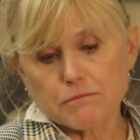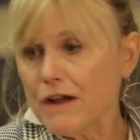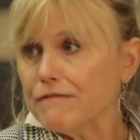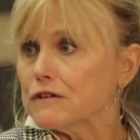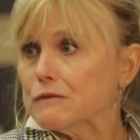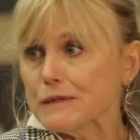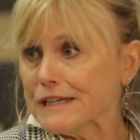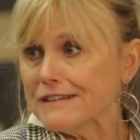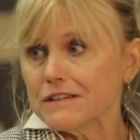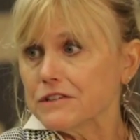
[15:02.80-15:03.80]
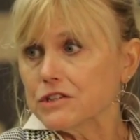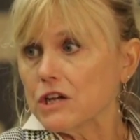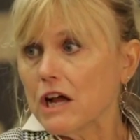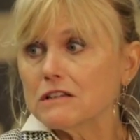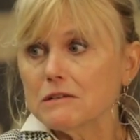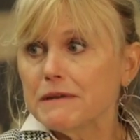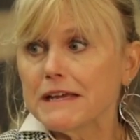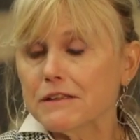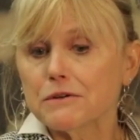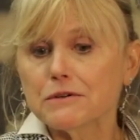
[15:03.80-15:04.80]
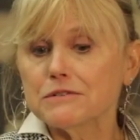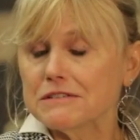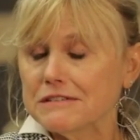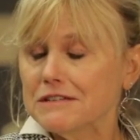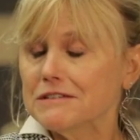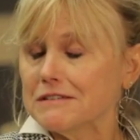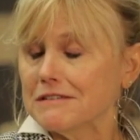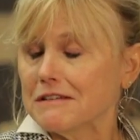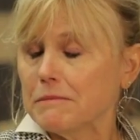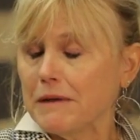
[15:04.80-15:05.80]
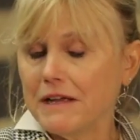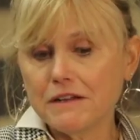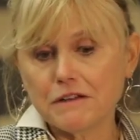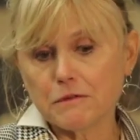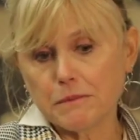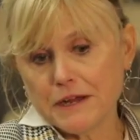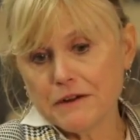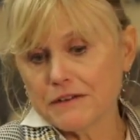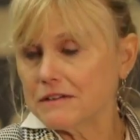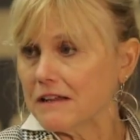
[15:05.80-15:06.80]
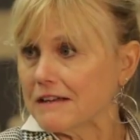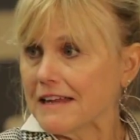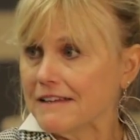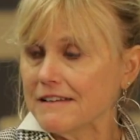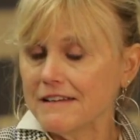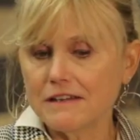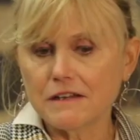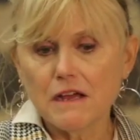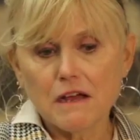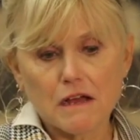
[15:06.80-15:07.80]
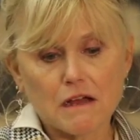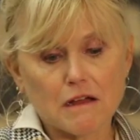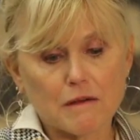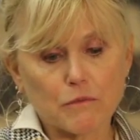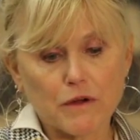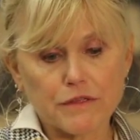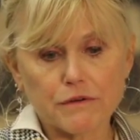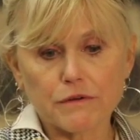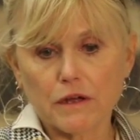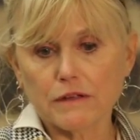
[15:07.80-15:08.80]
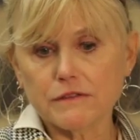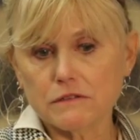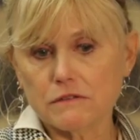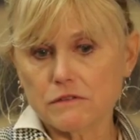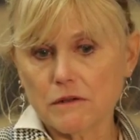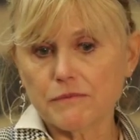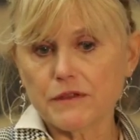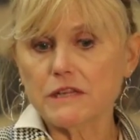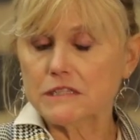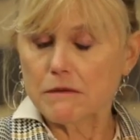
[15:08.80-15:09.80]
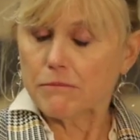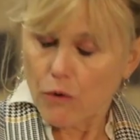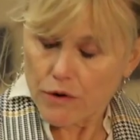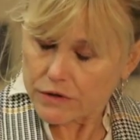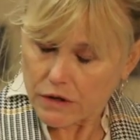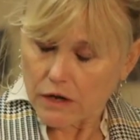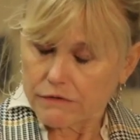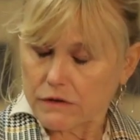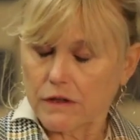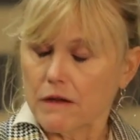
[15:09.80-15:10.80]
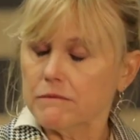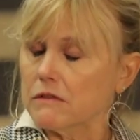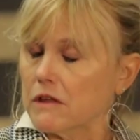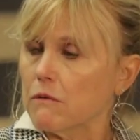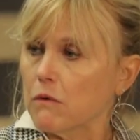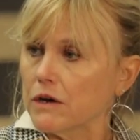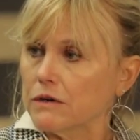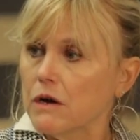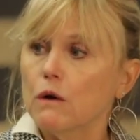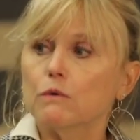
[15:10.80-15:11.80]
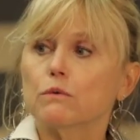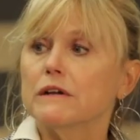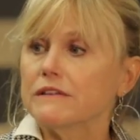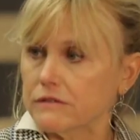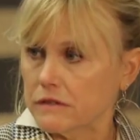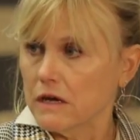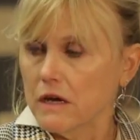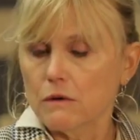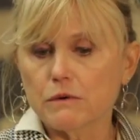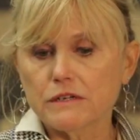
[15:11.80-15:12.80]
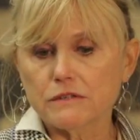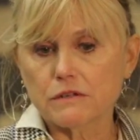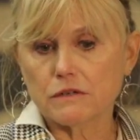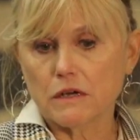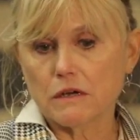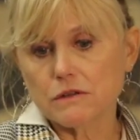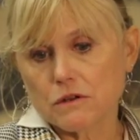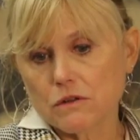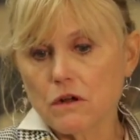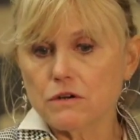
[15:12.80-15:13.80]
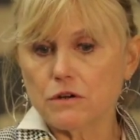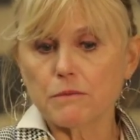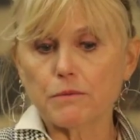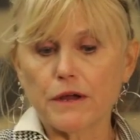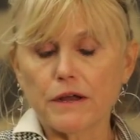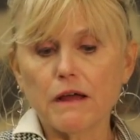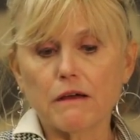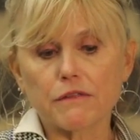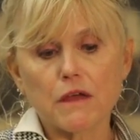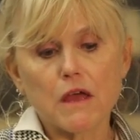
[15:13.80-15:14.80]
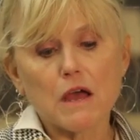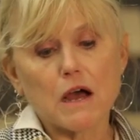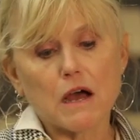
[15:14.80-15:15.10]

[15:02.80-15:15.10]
Preferably until the child can make their own decision, independent of the parent at 18, whether or not this is something that's important enough to them that they want to risk their long-term brain health.